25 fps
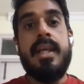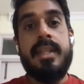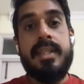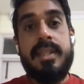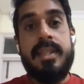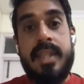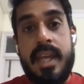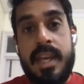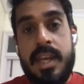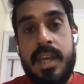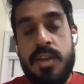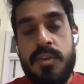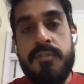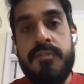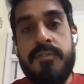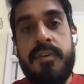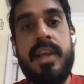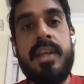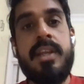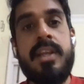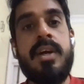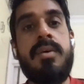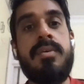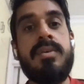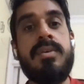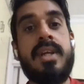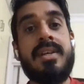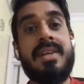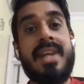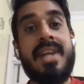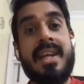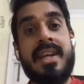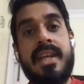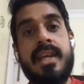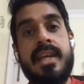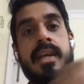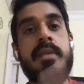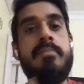Then you find out the
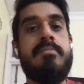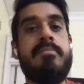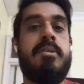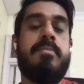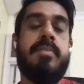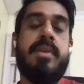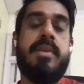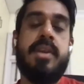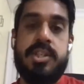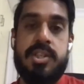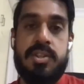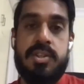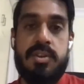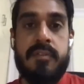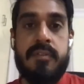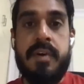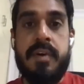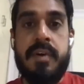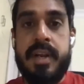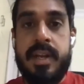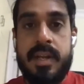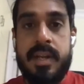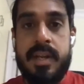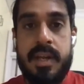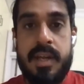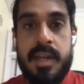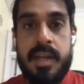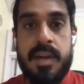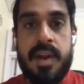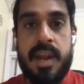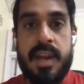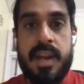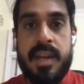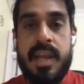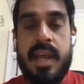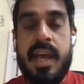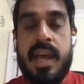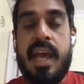technical implementation of it,
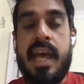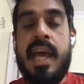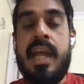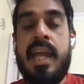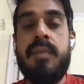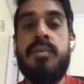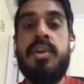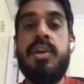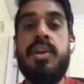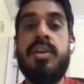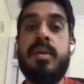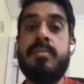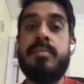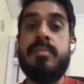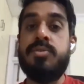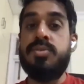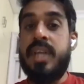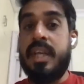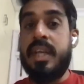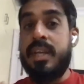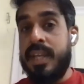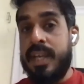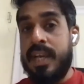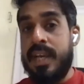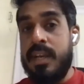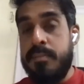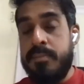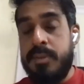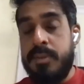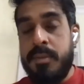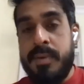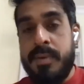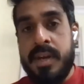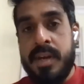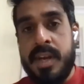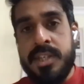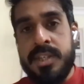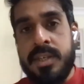right? And when it comes to technical
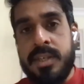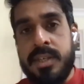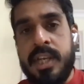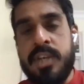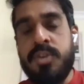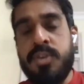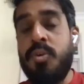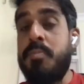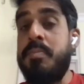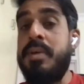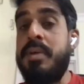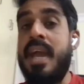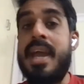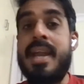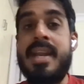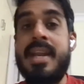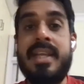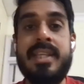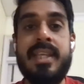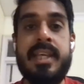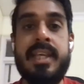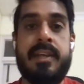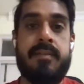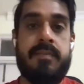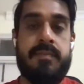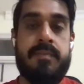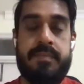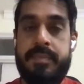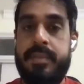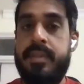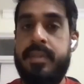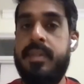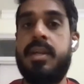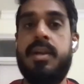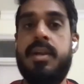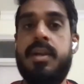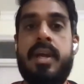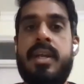implementation, it could be anything,
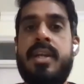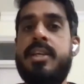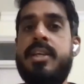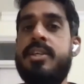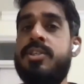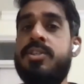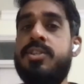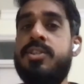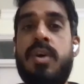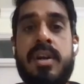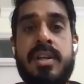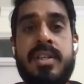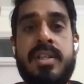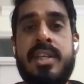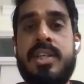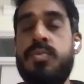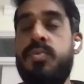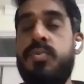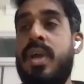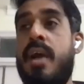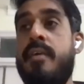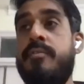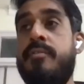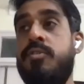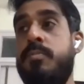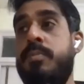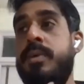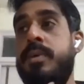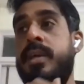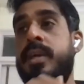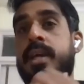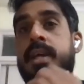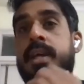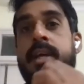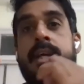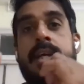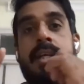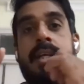right? It is not just we have to
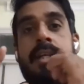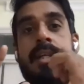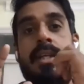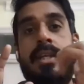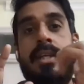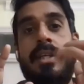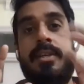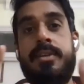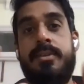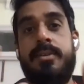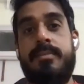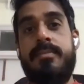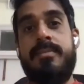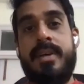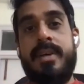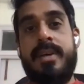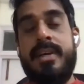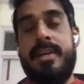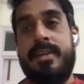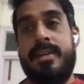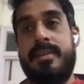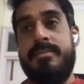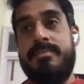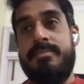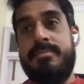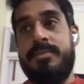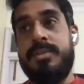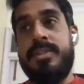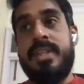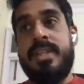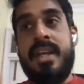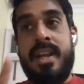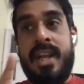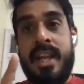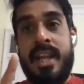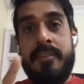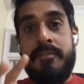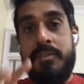be, so
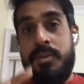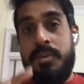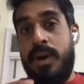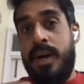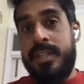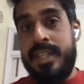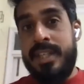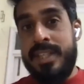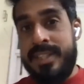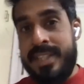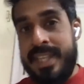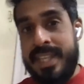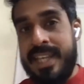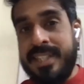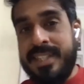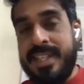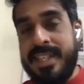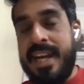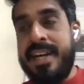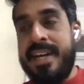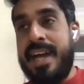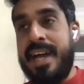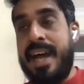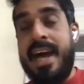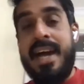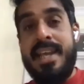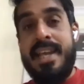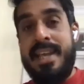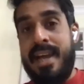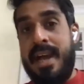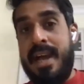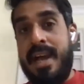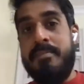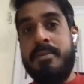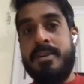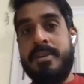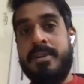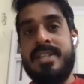there are like few other things that
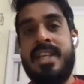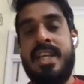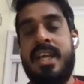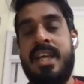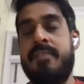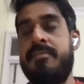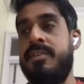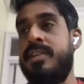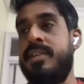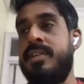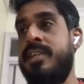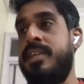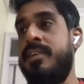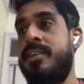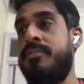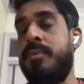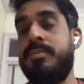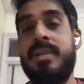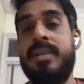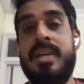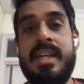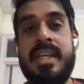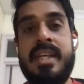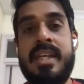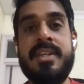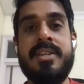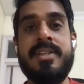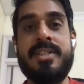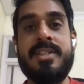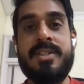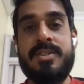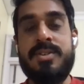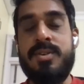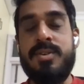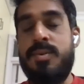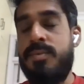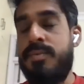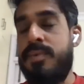I personally have learned from the
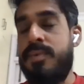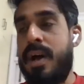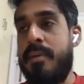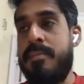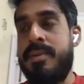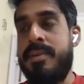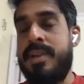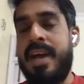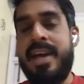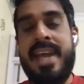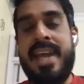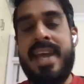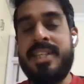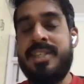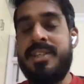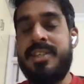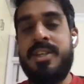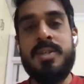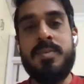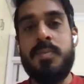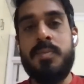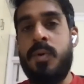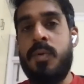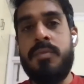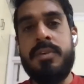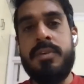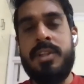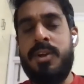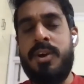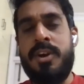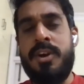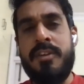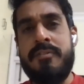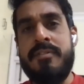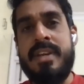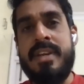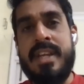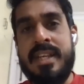leaders. So I actually spoke with a lot
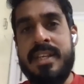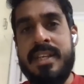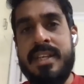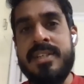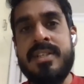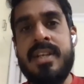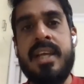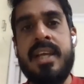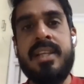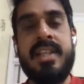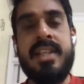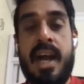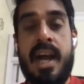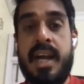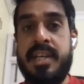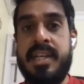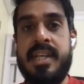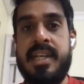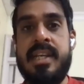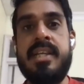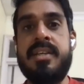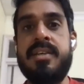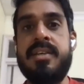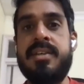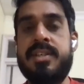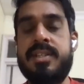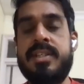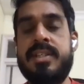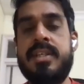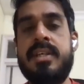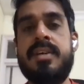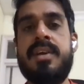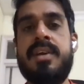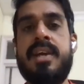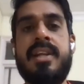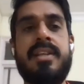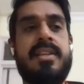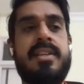of leaders, like the IT leaders,
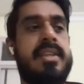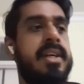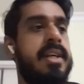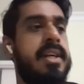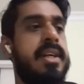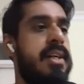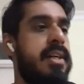right?